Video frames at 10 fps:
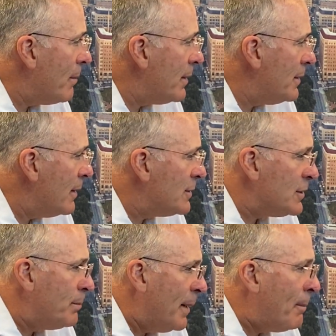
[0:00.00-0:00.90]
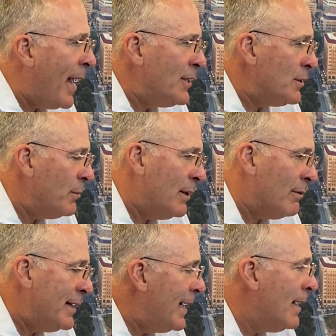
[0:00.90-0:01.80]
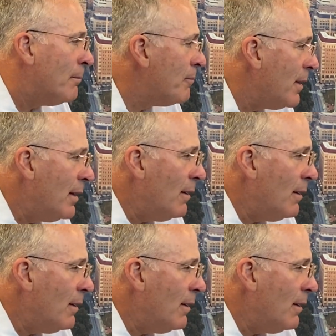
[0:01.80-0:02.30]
But, you know, just being patient. We don't need them.